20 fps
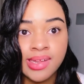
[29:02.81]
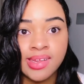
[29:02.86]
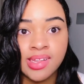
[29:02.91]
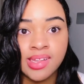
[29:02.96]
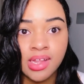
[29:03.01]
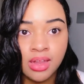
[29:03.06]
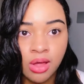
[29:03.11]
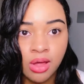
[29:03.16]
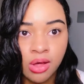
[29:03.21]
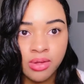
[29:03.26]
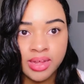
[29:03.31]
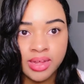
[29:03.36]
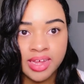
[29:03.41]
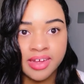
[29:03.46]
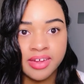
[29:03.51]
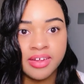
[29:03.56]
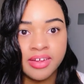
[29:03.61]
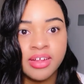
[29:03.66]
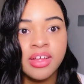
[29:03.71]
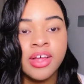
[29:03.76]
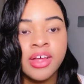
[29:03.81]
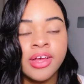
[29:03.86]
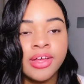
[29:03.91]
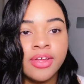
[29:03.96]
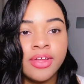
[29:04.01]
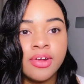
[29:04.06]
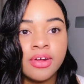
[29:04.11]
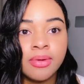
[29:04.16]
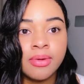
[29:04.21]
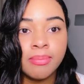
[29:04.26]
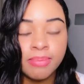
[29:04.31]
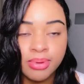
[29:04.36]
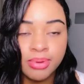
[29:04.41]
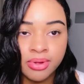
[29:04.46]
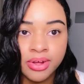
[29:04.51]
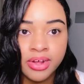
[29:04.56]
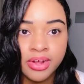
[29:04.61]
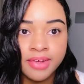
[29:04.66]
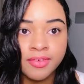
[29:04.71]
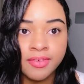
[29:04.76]
It's the law here. Your
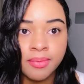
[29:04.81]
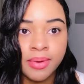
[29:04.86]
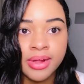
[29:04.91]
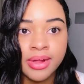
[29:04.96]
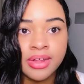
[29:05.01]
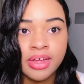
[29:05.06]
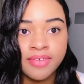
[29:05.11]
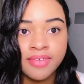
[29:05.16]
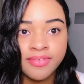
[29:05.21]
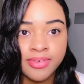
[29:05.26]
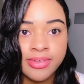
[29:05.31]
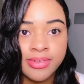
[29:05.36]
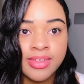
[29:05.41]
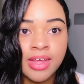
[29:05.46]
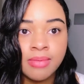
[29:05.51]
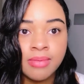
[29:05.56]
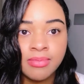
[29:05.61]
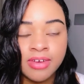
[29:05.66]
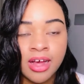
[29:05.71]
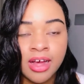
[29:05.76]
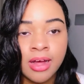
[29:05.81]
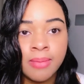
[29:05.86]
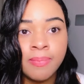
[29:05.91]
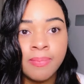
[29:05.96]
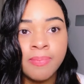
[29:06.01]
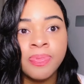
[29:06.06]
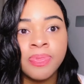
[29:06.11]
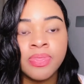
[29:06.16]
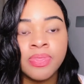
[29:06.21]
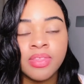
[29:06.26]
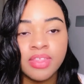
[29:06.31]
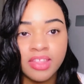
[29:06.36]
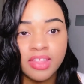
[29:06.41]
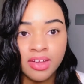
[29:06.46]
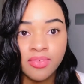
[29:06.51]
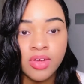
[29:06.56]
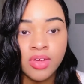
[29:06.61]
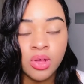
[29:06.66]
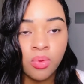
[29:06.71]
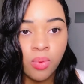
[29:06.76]
employer, if you're working a full-time job,
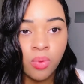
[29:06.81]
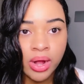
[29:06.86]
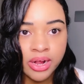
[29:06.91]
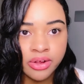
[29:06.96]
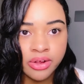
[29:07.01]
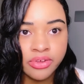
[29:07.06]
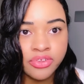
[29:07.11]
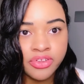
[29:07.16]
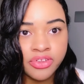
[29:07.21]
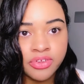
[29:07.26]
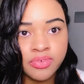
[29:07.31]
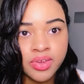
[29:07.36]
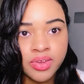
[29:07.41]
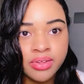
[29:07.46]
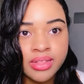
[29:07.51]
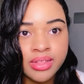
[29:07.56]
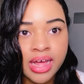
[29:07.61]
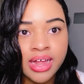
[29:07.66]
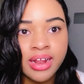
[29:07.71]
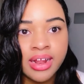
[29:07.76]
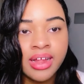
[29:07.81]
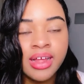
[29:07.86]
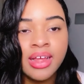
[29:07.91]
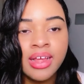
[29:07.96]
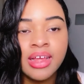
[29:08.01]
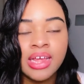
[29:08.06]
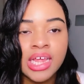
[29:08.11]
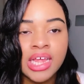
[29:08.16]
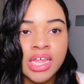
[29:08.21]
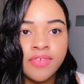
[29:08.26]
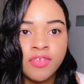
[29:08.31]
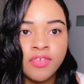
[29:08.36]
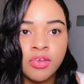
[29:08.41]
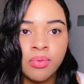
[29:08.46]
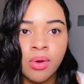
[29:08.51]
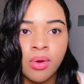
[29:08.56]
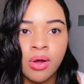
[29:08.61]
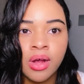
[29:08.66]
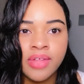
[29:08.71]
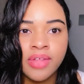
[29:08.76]
they're required to do that. If
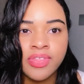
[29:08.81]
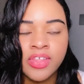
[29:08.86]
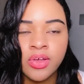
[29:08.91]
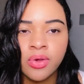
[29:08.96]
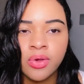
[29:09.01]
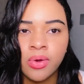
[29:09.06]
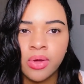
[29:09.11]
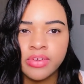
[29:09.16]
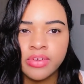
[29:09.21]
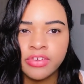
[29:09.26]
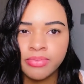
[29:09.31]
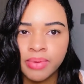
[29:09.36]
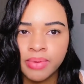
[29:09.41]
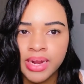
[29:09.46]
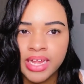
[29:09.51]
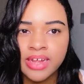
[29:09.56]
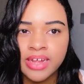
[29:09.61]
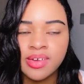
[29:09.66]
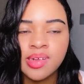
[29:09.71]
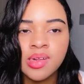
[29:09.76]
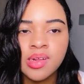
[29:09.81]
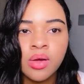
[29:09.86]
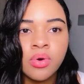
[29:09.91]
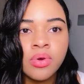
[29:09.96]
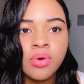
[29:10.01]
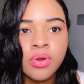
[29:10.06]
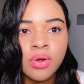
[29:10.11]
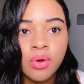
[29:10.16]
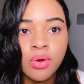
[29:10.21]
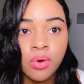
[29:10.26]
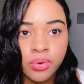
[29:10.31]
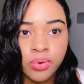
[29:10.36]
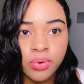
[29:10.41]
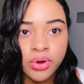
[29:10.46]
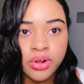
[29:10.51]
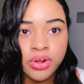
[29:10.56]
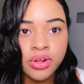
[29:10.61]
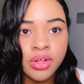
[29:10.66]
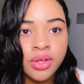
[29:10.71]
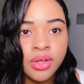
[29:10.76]
you are, I think, 20 years old or
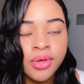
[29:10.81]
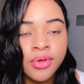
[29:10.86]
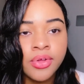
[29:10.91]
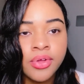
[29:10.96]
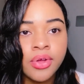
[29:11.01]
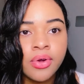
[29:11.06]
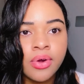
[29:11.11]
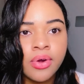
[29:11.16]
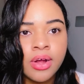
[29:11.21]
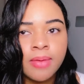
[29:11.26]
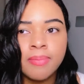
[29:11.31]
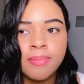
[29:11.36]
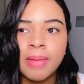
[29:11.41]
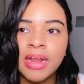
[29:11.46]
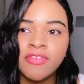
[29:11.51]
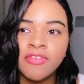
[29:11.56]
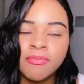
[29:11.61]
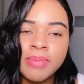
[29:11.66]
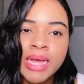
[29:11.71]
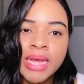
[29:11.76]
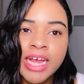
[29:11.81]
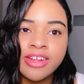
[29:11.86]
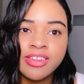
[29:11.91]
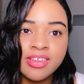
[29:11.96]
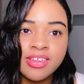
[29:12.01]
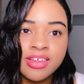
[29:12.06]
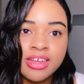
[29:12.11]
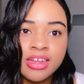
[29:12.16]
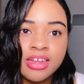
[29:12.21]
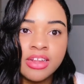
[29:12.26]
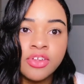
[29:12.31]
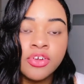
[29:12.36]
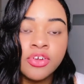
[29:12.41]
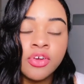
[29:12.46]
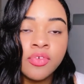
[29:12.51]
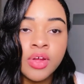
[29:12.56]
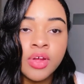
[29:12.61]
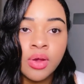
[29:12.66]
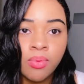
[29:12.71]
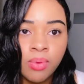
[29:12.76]
older, or it might even be 18,
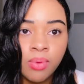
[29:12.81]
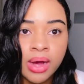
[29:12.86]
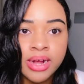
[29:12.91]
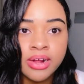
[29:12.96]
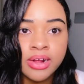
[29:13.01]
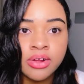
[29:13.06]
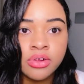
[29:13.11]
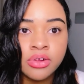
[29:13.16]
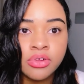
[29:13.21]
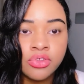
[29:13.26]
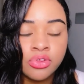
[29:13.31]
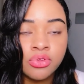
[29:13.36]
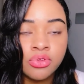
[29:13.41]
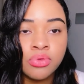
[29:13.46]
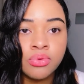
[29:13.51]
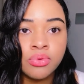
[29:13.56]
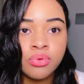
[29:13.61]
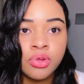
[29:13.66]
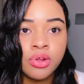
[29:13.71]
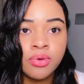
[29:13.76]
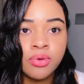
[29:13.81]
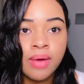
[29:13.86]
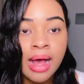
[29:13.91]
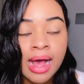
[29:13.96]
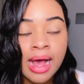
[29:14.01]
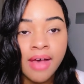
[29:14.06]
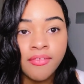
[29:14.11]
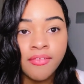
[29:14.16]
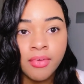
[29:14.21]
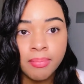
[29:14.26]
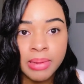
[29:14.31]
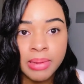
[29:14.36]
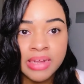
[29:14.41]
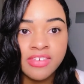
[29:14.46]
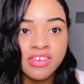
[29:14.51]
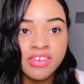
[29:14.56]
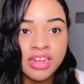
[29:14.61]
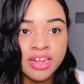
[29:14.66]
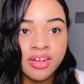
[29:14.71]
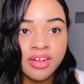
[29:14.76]
you're required to, have a
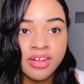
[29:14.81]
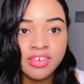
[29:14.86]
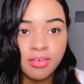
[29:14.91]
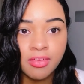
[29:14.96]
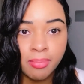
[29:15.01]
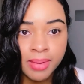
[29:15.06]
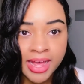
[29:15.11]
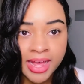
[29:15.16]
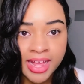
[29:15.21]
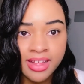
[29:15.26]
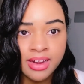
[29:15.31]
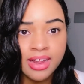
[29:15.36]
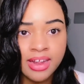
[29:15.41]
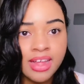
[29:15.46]
pension here in Japan.